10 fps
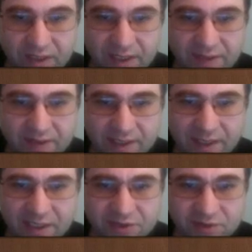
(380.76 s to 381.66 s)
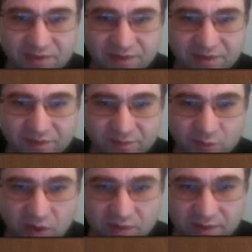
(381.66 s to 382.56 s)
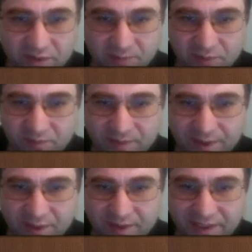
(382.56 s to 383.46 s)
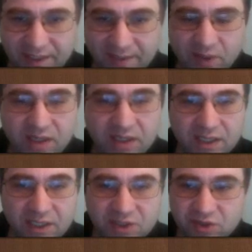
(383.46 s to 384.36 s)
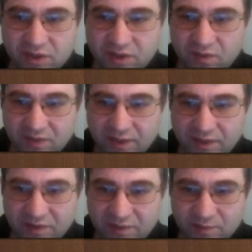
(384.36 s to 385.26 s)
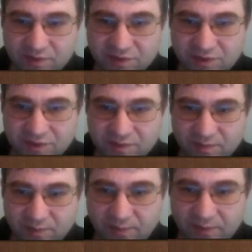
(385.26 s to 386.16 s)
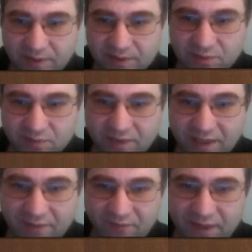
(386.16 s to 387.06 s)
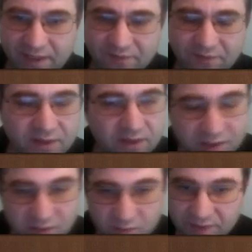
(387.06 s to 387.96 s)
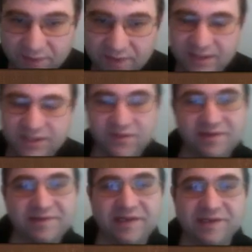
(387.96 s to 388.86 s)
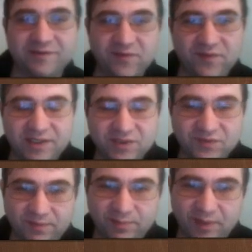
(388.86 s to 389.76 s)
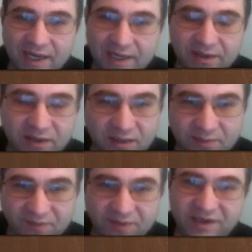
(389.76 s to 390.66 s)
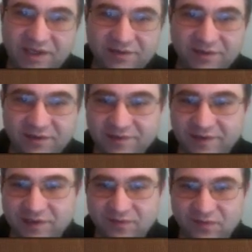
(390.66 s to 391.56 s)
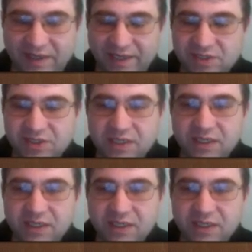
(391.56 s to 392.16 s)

and then he actually missed a small little improvement here in the game. He should have, in this position, just simply played the move a5 with kind of a decisive advantage for black, a very easy decisive advantage.